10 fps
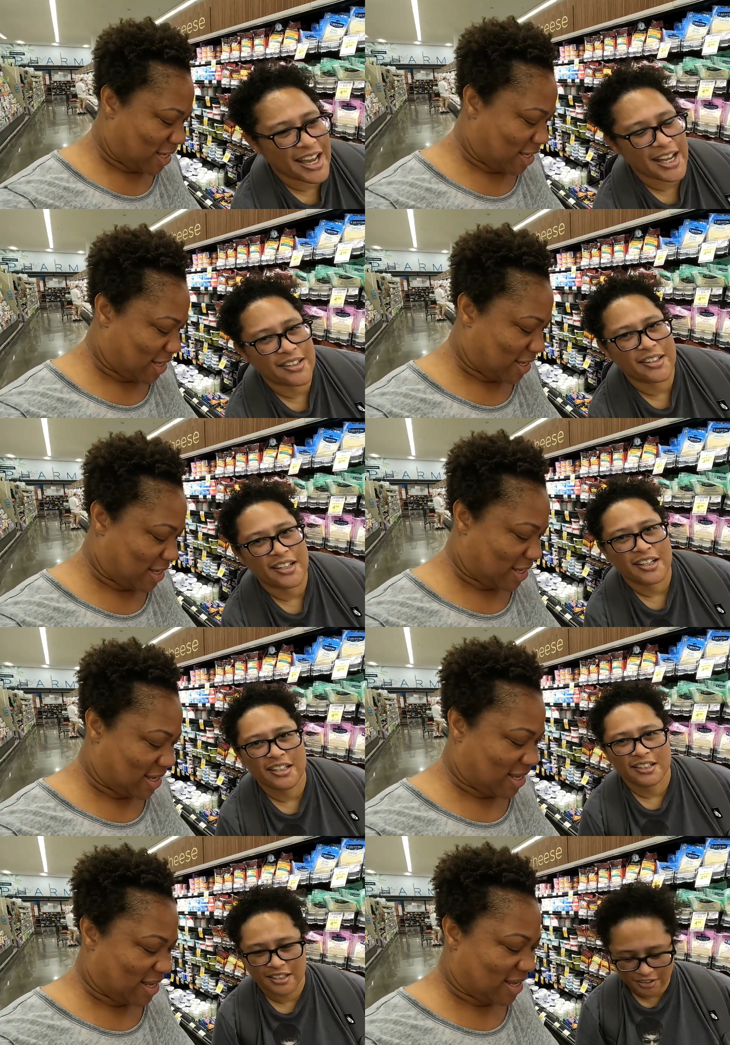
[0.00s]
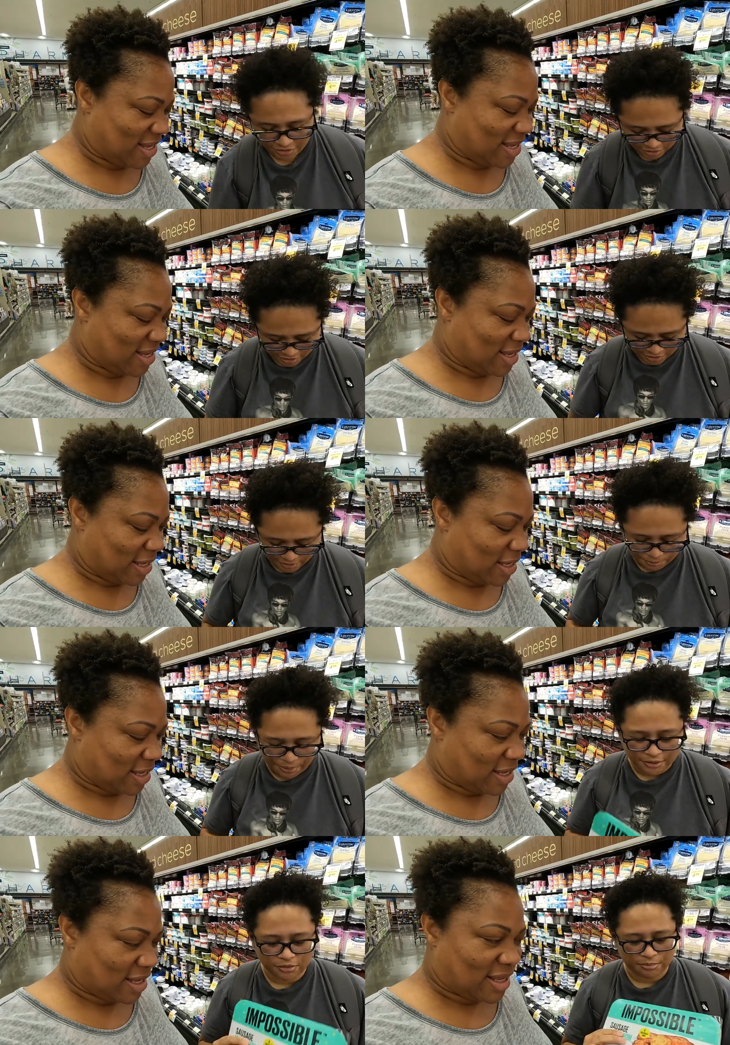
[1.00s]
Speaker 1: they had this
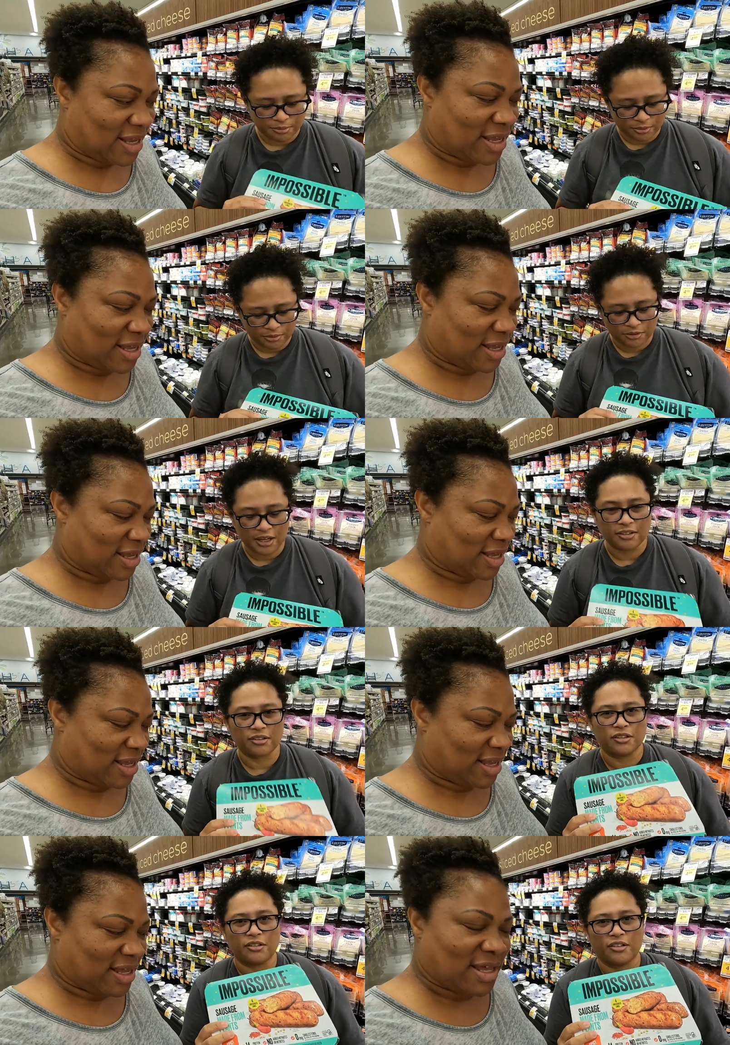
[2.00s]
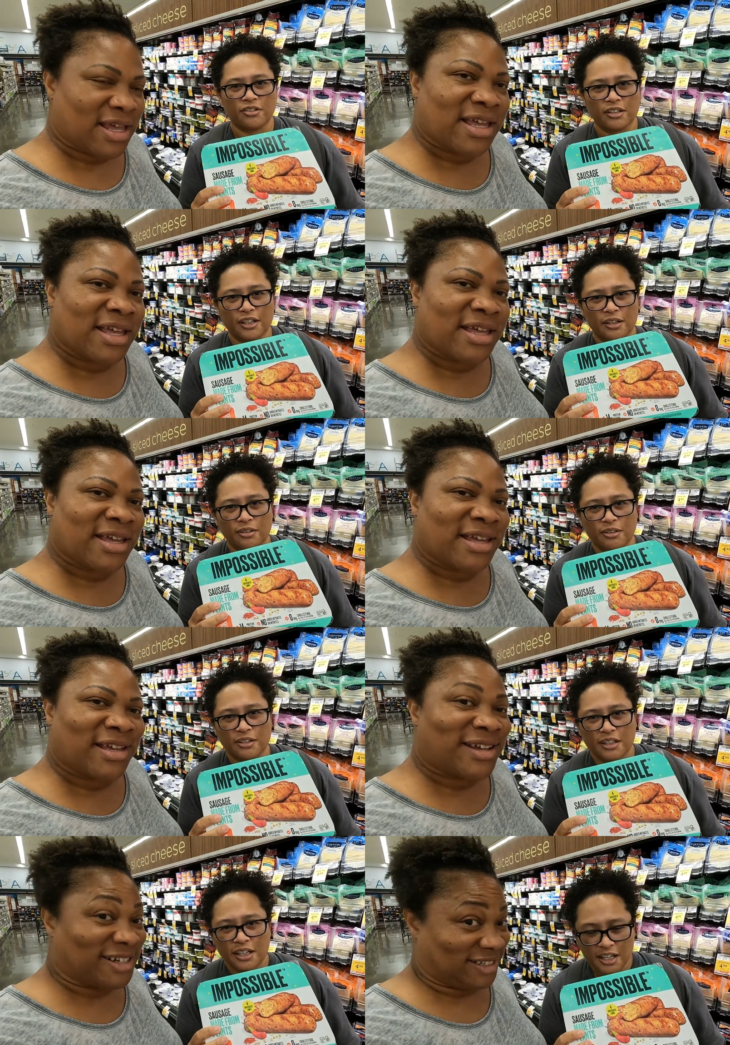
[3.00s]
impossible sausage on sale,
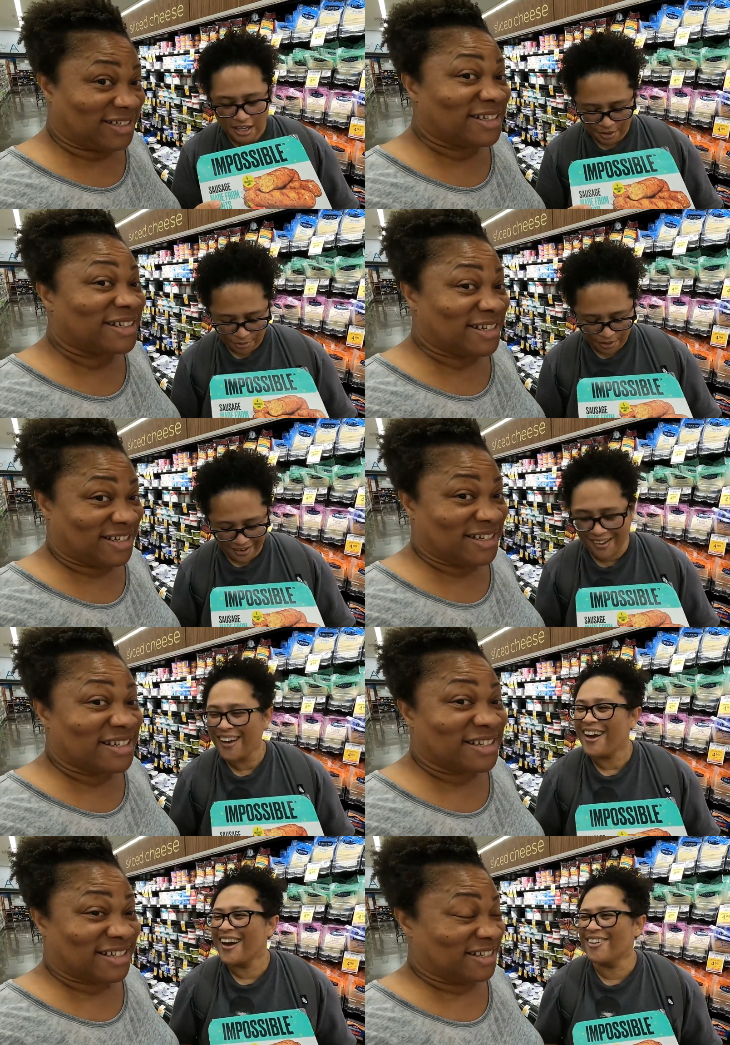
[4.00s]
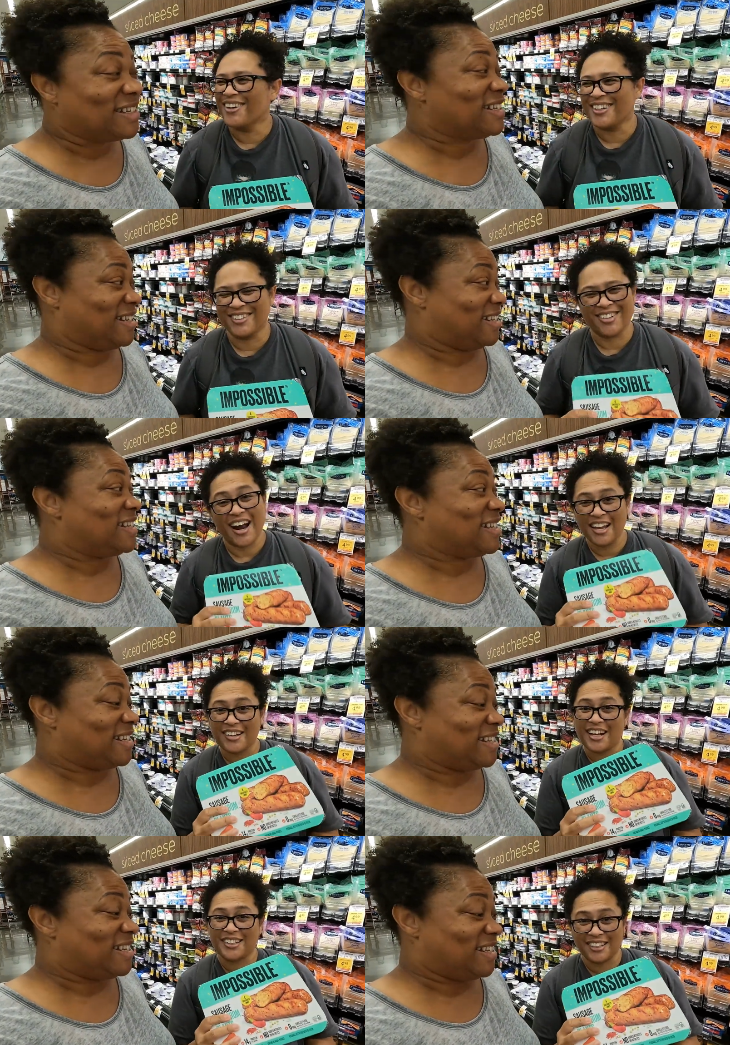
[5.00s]
and we wanted to try it. It's
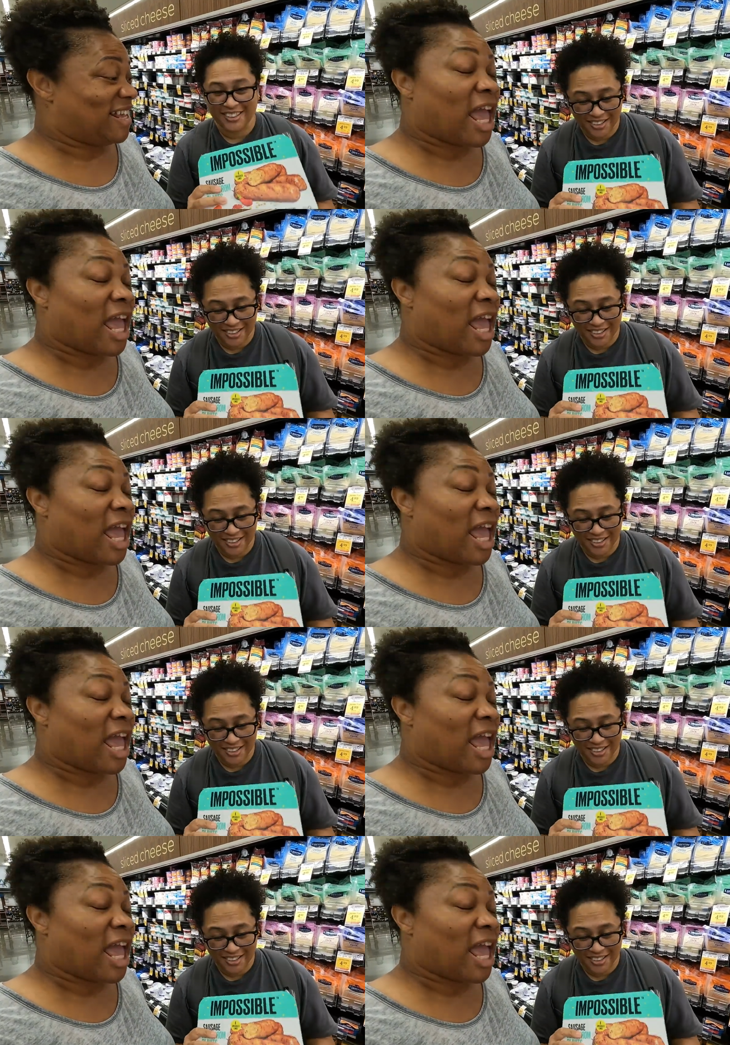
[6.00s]
actually